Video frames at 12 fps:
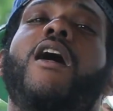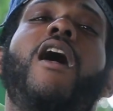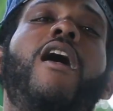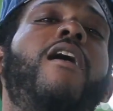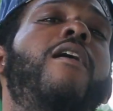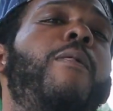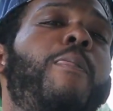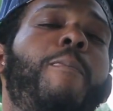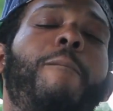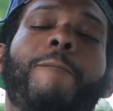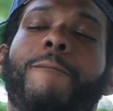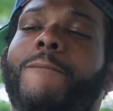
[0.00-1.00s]

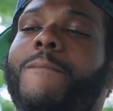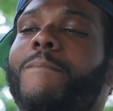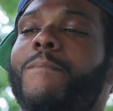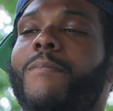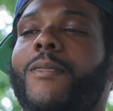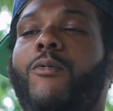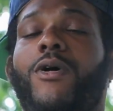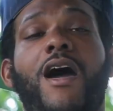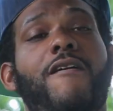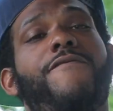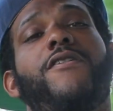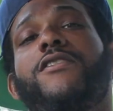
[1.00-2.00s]
Um,
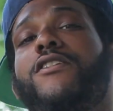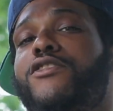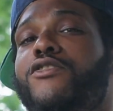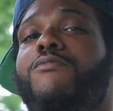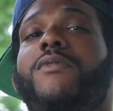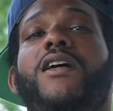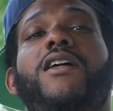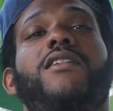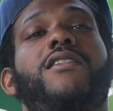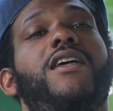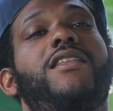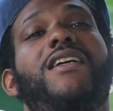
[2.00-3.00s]
without further ado, man,
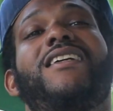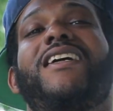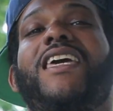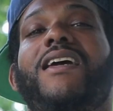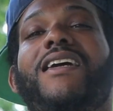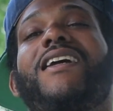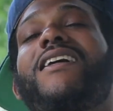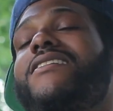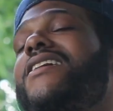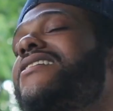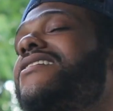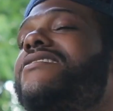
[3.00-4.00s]
and then it, it,
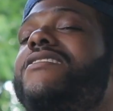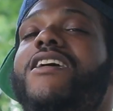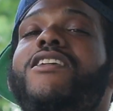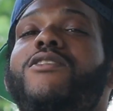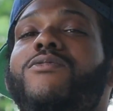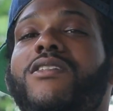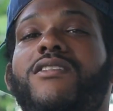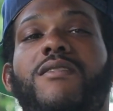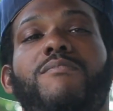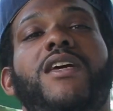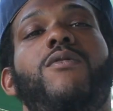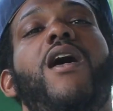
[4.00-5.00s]
it continues
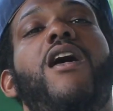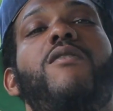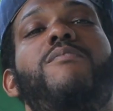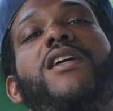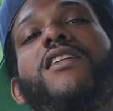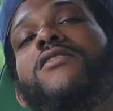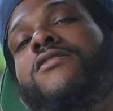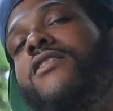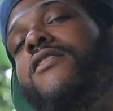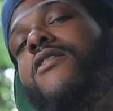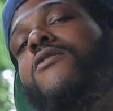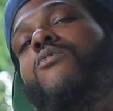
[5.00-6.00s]
into BYOB's
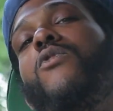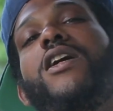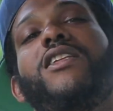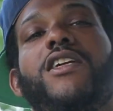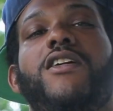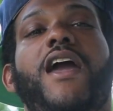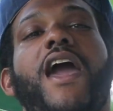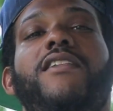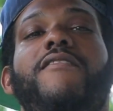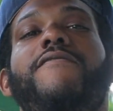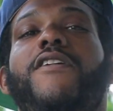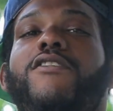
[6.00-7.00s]
one year
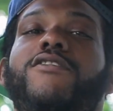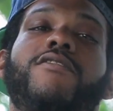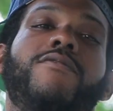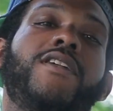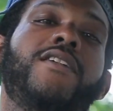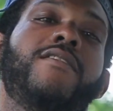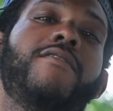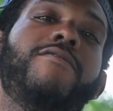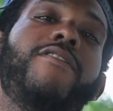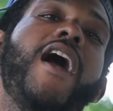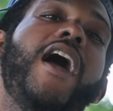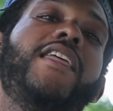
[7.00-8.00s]
anniversary.
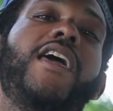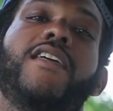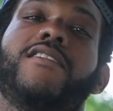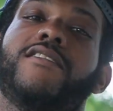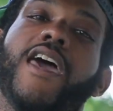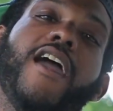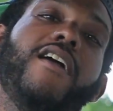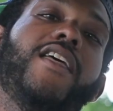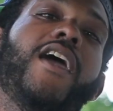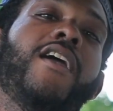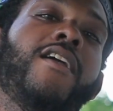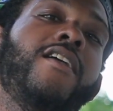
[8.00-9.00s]
Friday and
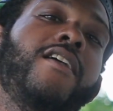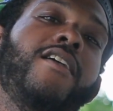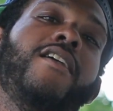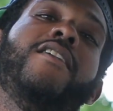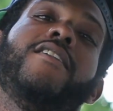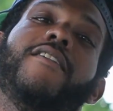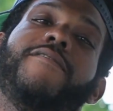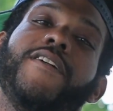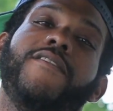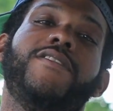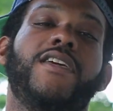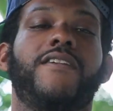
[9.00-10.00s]
Saturday, the
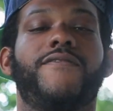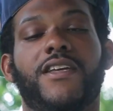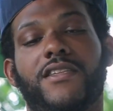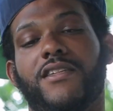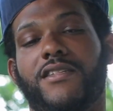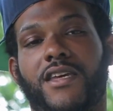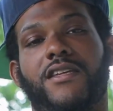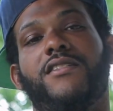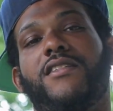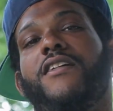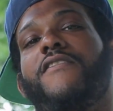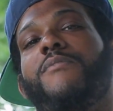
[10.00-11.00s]
15th and the
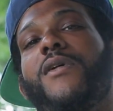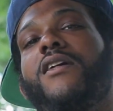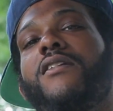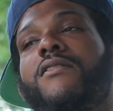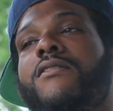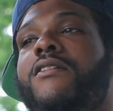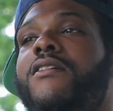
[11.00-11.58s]
16th, man.